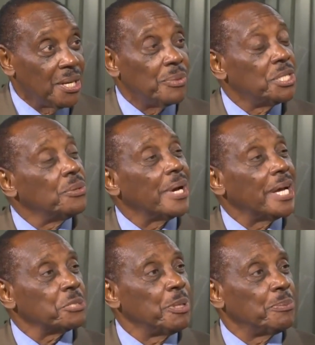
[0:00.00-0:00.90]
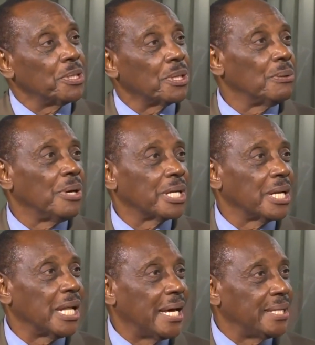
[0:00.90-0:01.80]
We do ask people to go
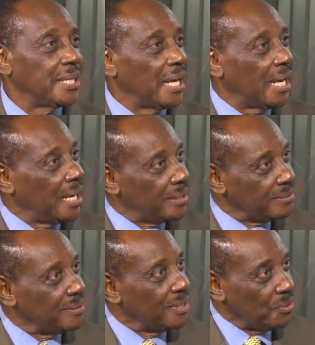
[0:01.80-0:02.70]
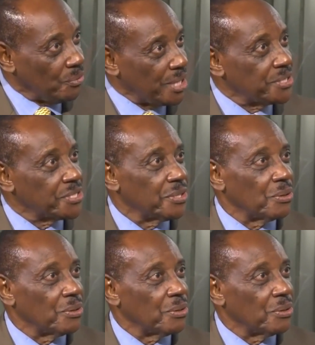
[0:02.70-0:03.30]
online and register,